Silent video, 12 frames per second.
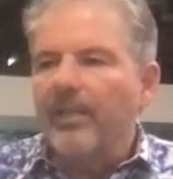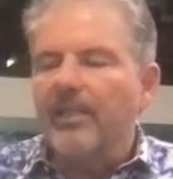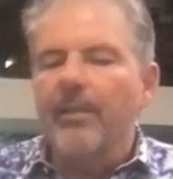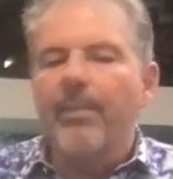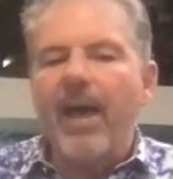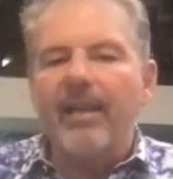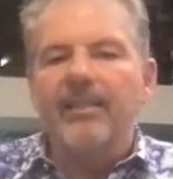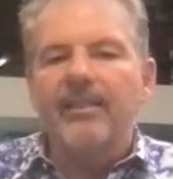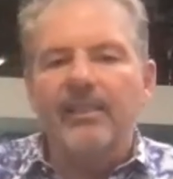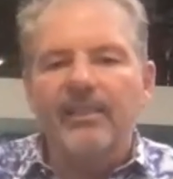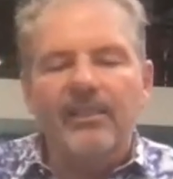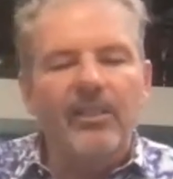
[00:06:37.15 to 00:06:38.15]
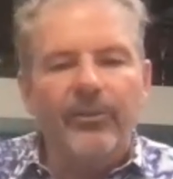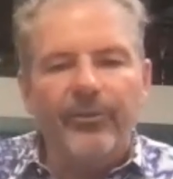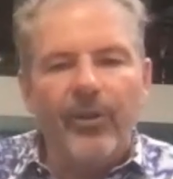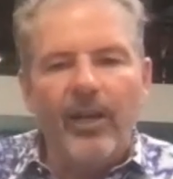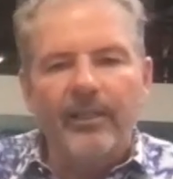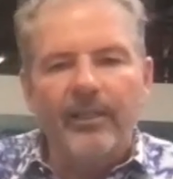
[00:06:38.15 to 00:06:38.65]
in the back and discs in the
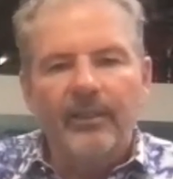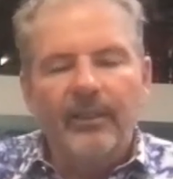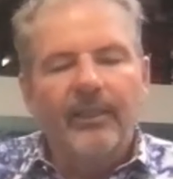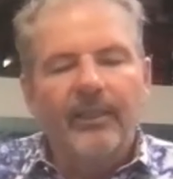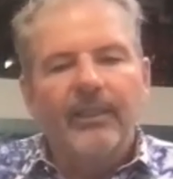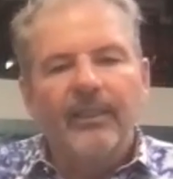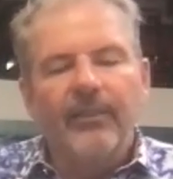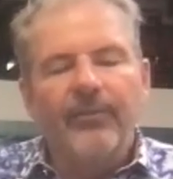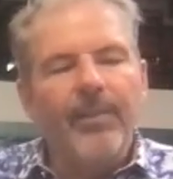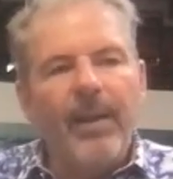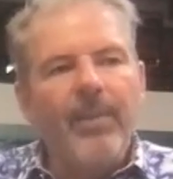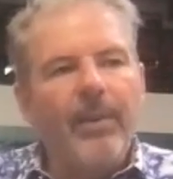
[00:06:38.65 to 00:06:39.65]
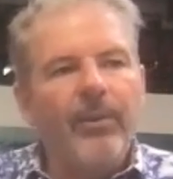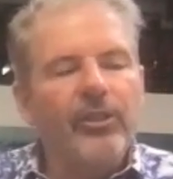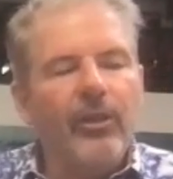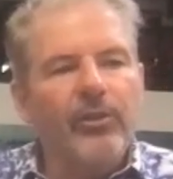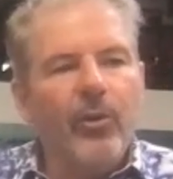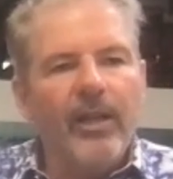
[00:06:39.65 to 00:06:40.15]
front, if my memory serves
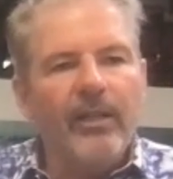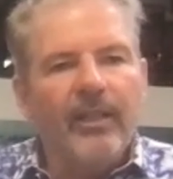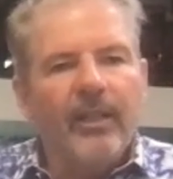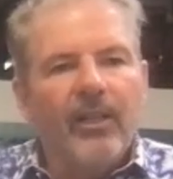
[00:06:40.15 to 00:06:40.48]
correct.